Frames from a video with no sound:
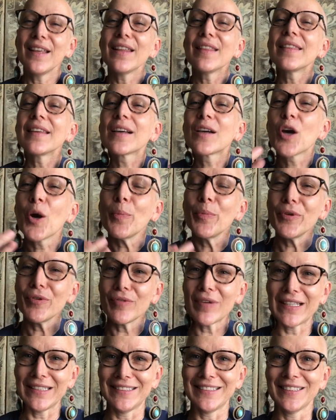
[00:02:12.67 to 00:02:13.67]
the
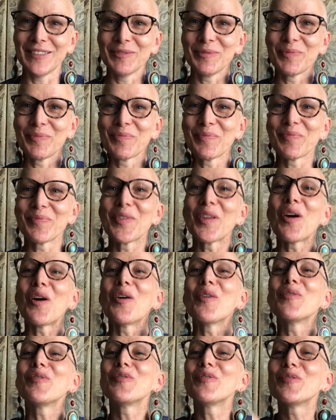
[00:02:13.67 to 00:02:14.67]
copyright
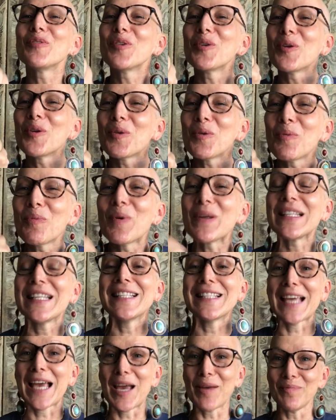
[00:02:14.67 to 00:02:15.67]
of what
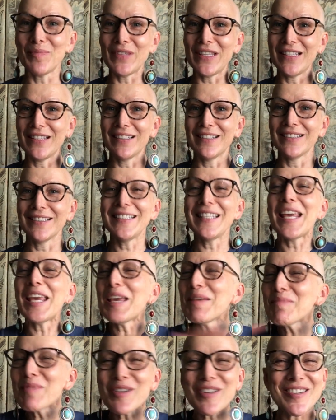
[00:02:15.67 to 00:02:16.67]
is happening, the
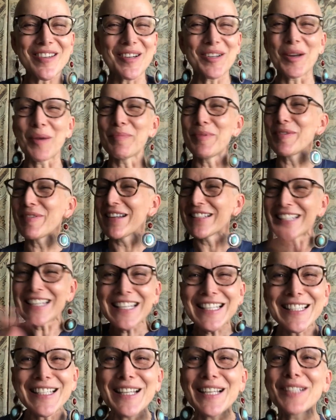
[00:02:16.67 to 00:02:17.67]
emotional copyright,
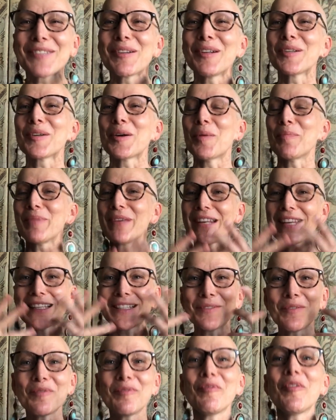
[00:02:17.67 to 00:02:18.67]
intellectual
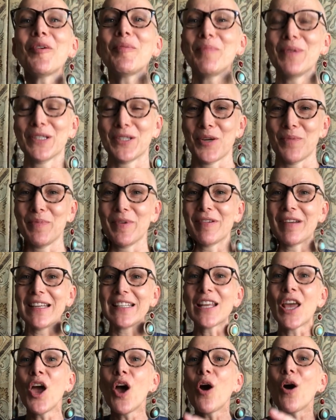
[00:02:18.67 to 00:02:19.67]
copyright, the verbal
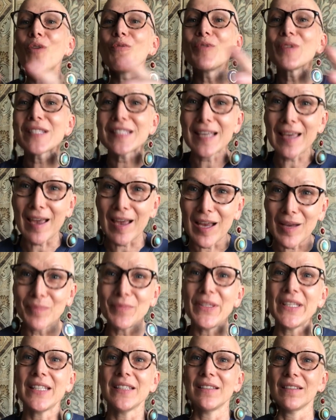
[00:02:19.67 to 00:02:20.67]
copyright of what's
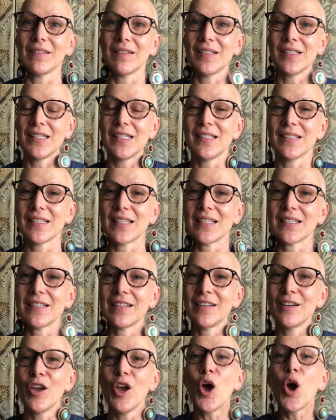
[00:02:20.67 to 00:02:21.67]
happening in the coaching
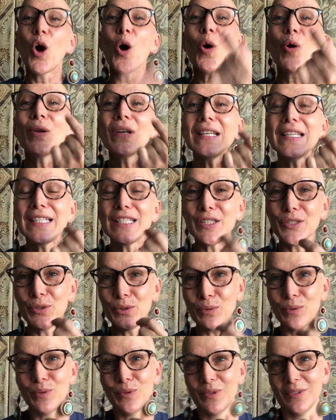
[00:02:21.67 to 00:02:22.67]
session. Only
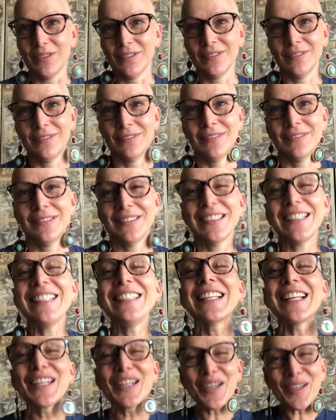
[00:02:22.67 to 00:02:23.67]
you,
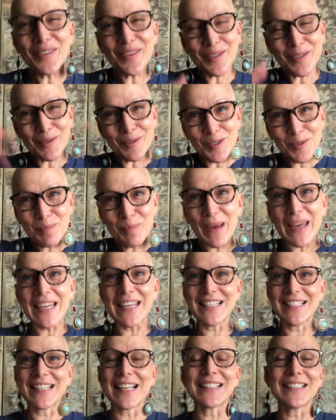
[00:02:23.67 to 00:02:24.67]
in another
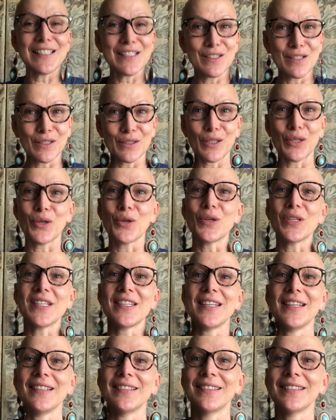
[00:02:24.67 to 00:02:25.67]
space that is not the
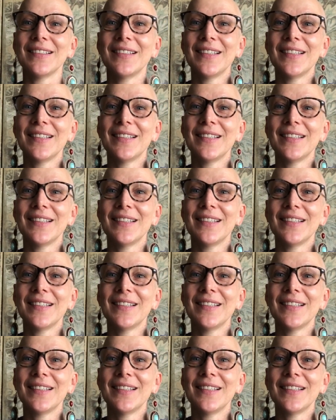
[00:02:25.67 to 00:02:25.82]
coaching,